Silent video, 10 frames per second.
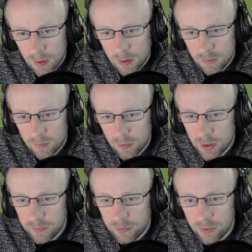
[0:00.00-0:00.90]

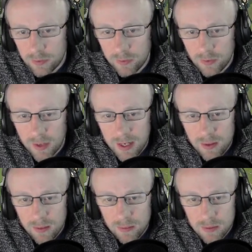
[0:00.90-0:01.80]
Fortunately through the rough
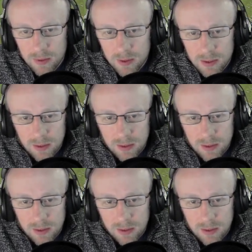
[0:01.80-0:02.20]
ground.